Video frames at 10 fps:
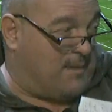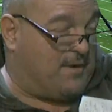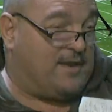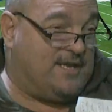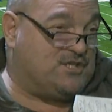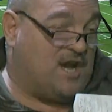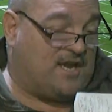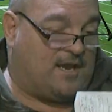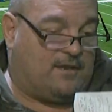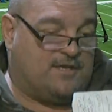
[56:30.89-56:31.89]
But he's a young
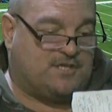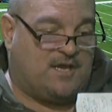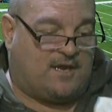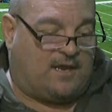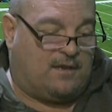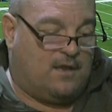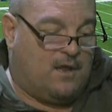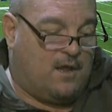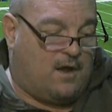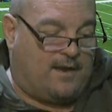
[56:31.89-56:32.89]
kid. He's a young kid.
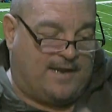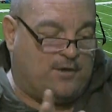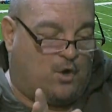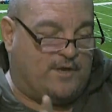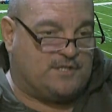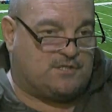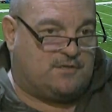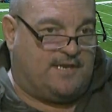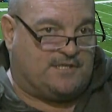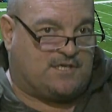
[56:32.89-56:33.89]
And I know he's
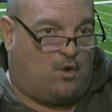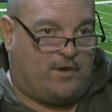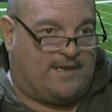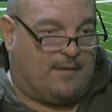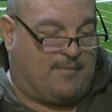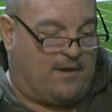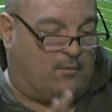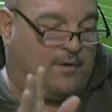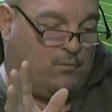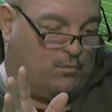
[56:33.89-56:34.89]
only going to get better,
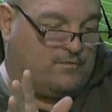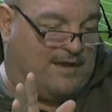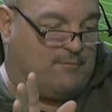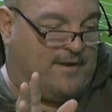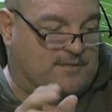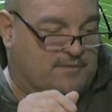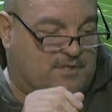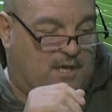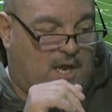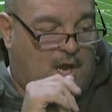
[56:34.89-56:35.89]
but that remains to be
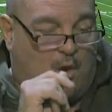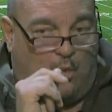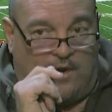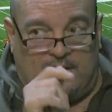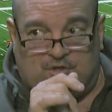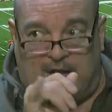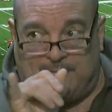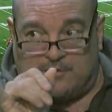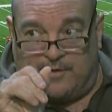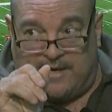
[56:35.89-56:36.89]
seen. One of the
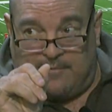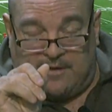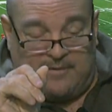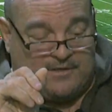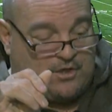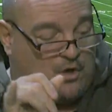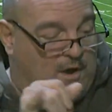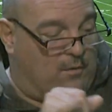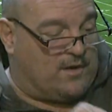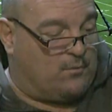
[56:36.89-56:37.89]
topics, we got about a minute to
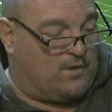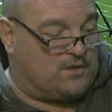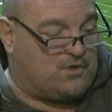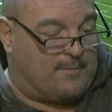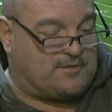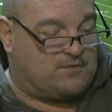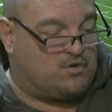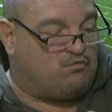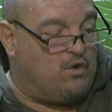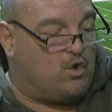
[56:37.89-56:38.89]
go. One of the topics,
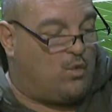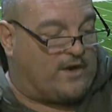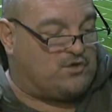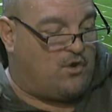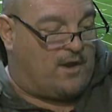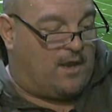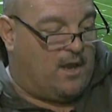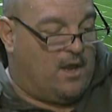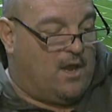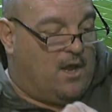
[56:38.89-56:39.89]
just real quick, Johnny.
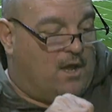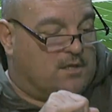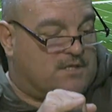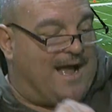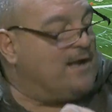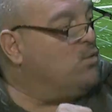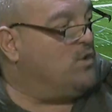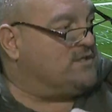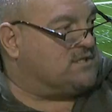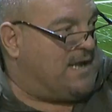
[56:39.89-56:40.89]
Tiger
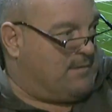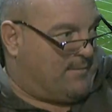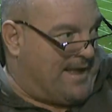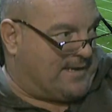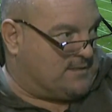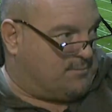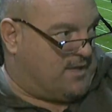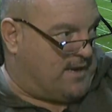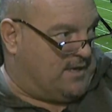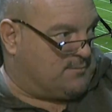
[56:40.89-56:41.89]
Woods is coming back into
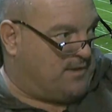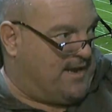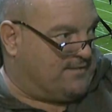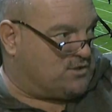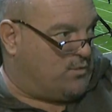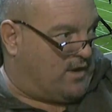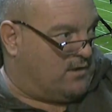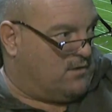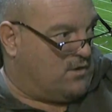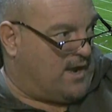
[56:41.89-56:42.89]
play. He's playing this week,
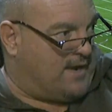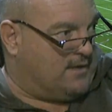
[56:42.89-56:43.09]
okay?